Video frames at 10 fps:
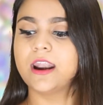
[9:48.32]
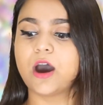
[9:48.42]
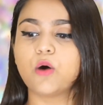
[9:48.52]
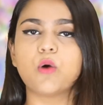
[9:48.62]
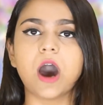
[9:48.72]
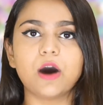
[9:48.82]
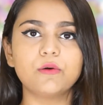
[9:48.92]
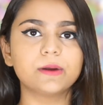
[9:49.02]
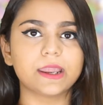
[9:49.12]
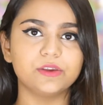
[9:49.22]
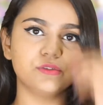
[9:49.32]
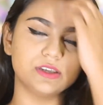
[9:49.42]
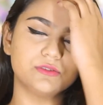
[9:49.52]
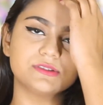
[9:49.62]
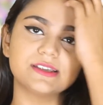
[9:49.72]
Now how can you
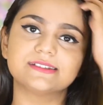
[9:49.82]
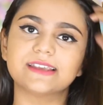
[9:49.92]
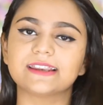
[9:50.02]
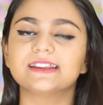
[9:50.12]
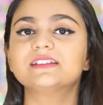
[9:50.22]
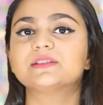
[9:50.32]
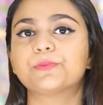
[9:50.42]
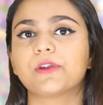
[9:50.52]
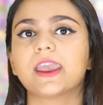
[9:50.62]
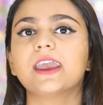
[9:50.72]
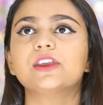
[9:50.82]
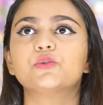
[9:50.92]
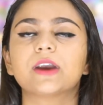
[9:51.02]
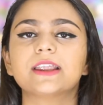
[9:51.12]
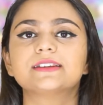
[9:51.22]
use a setting spray?
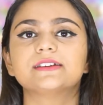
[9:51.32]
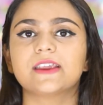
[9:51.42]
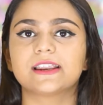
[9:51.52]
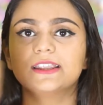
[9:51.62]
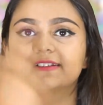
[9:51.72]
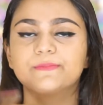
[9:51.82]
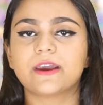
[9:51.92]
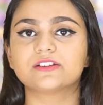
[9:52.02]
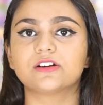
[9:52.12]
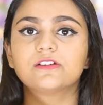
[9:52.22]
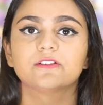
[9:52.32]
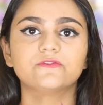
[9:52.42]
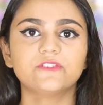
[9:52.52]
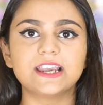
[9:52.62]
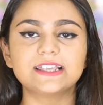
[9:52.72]
You can directly spray it on your
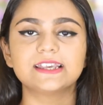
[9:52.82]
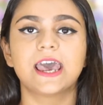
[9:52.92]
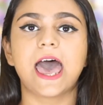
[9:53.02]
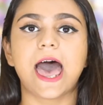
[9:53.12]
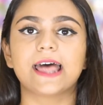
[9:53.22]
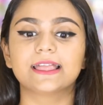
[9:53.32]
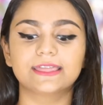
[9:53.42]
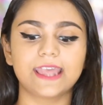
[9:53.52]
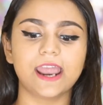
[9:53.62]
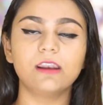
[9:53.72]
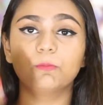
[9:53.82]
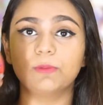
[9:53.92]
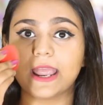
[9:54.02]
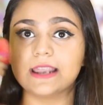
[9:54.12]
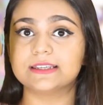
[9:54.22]
face and then
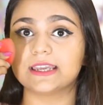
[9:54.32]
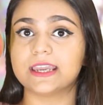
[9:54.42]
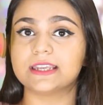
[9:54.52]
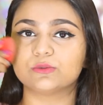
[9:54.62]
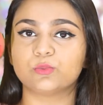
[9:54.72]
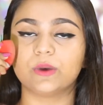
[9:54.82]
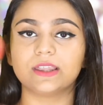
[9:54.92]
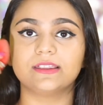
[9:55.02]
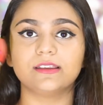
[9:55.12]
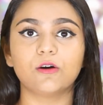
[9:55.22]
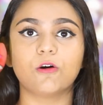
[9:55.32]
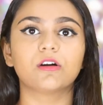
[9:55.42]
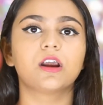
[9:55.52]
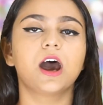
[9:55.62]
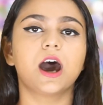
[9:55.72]
blend it with
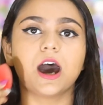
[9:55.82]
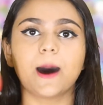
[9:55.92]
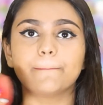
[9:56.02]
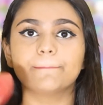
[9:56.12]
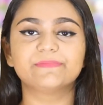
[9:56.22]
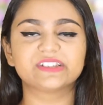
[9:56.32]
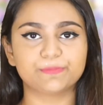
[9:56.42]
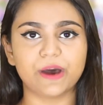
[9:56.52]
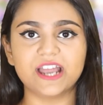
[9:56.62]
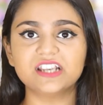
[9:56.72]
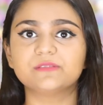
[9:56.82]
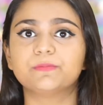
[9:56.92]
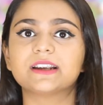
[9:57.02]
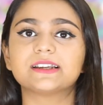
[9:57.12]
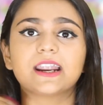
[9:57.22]
your sponge.
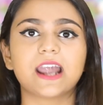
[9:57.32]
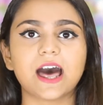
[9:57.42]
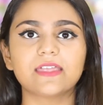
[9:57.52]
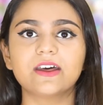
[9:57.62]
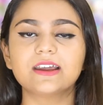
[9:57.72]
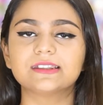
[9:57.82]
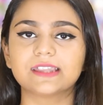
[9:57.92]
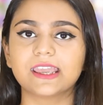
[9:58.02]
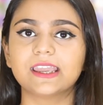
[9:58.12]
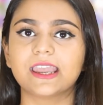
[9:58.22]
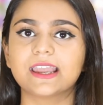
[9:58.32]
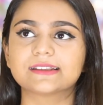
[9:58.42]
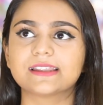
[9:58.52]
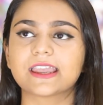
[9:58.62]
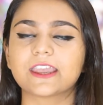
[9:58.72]
But another thing
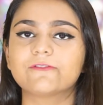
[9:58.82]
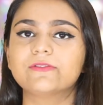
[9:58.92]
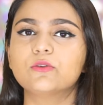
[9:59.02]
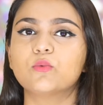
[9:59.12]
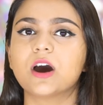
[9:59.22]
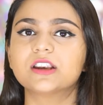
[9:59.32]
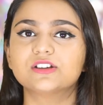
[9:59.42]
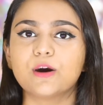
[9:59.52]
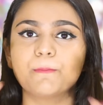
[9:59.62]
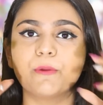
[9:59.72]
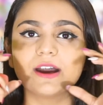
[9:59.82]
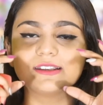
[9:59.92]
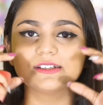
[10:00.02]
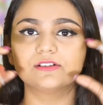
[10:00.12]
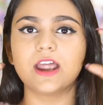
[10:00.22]
is, like, if you want your
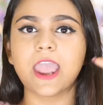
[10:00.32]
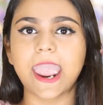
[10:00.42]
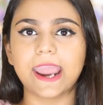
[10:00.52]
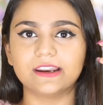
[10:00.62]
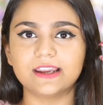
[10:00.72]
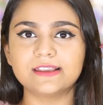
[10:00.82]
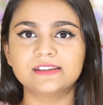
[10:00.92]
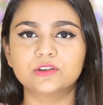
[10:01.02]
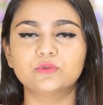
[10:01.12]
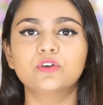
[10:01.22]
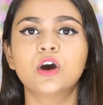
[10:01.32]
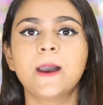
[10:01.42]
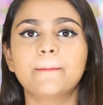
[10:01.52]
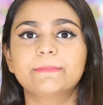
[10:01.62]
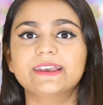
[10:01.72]
particular areas to
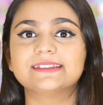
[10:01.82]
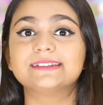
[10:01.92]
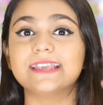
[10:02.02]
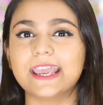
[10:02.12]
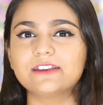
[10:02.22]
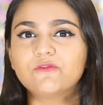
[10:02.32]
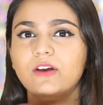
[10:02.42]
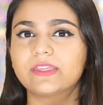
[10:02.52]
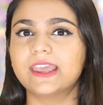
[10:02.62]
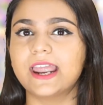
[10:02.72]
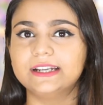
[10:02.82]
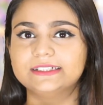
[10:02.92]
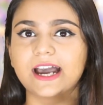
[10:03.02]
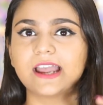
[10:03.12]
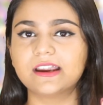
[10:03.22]
be set for the
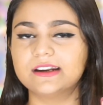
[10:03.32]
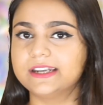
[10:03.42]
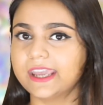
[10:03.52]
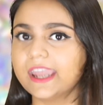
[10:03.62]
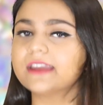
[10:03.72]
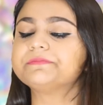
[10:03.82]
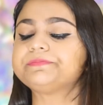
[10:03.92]
entire day,